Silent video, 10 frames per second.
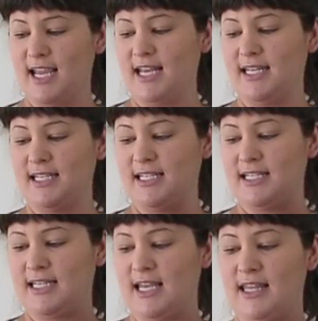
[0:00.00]
10
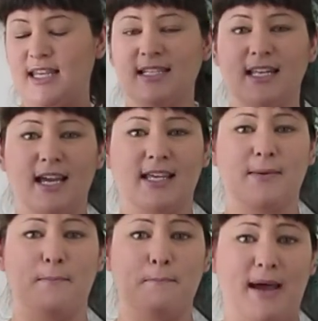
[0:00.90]
in there. These are like
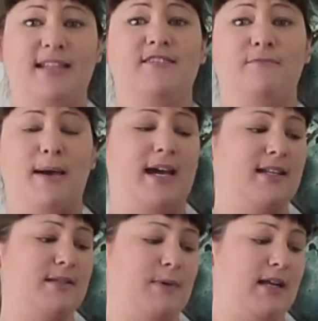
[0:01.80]
the massive
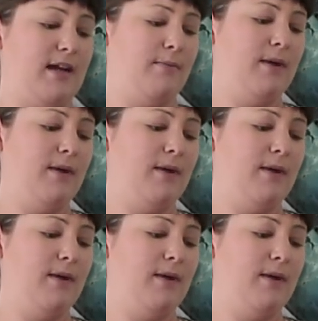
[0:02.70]
pads, but